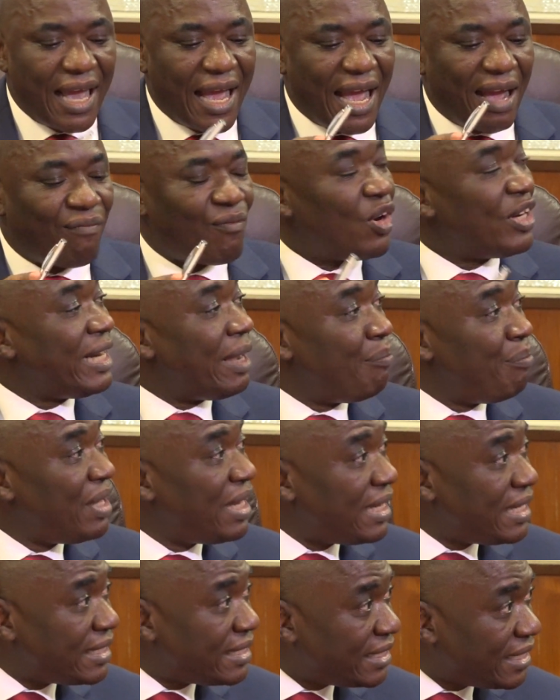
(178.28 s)

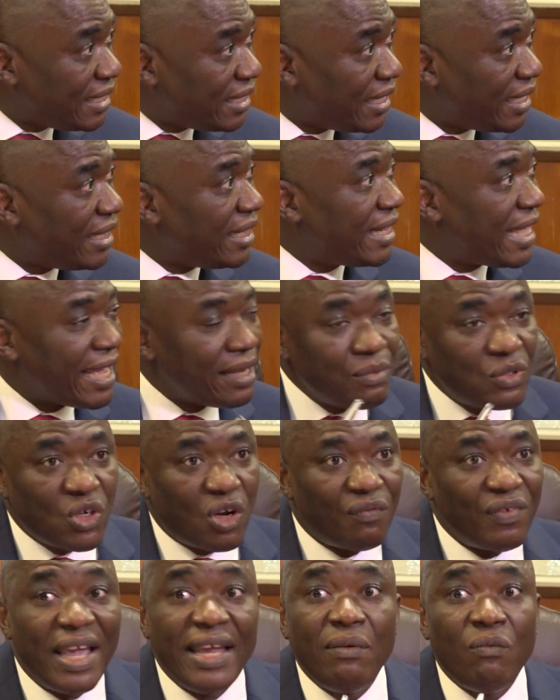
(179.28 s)
affordability in terms
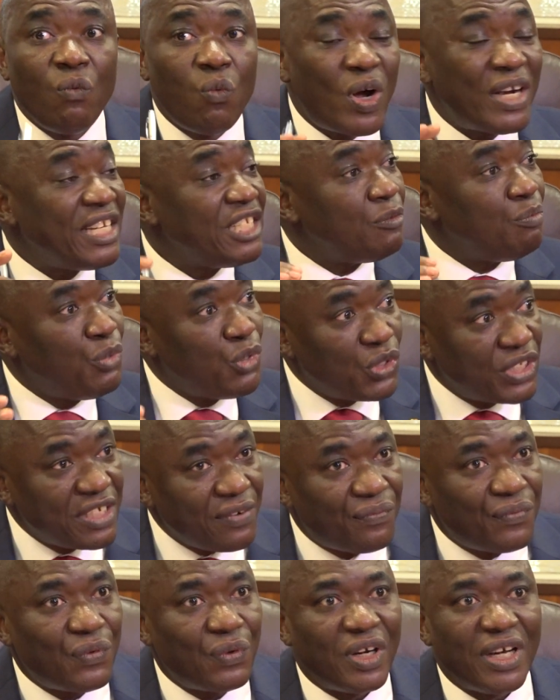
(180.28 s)
of, and what is
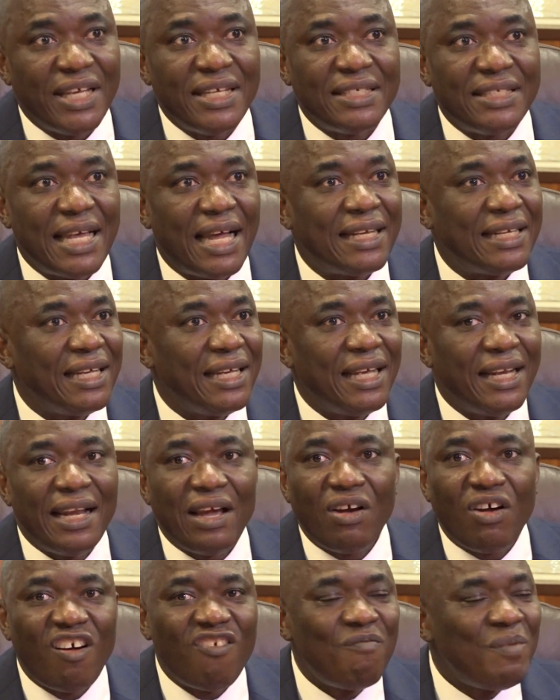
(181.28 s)
beautiful is that the
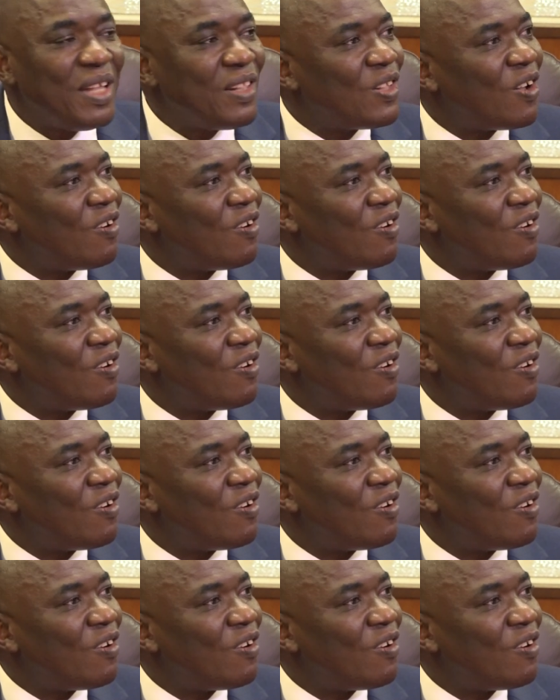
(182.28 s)
government